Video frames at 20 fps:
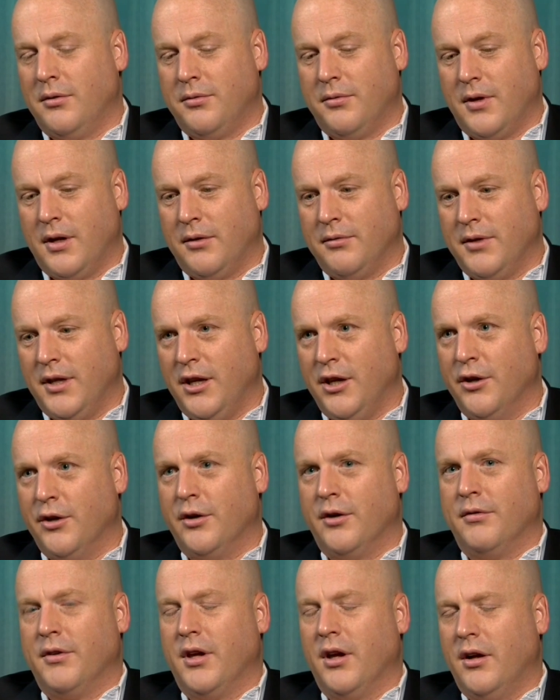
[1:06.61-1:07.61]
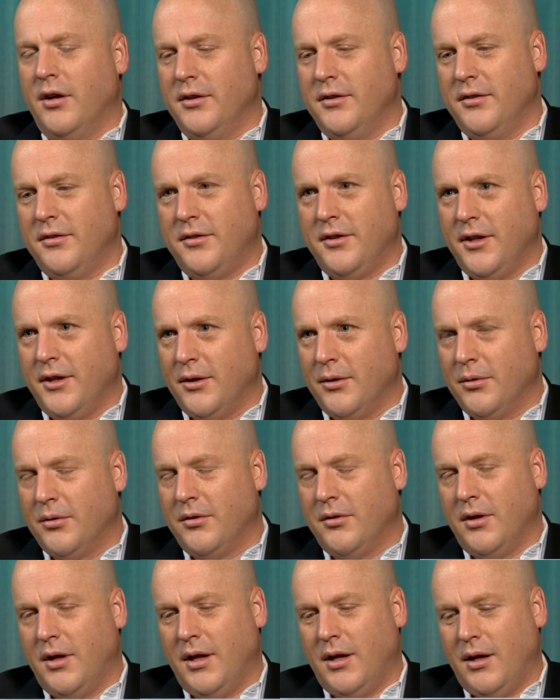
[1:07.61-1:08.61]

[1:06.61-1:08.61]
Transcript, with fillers: of, of gear, of guns, you know,